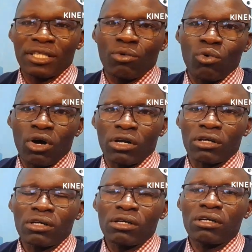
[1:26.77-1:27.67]
the
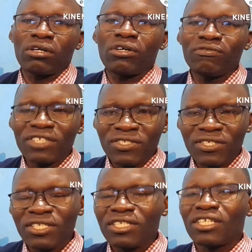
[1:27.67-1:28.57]
wall of the
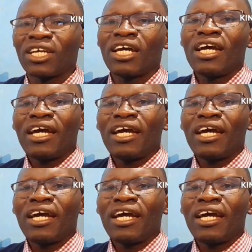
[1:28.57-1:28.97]
city.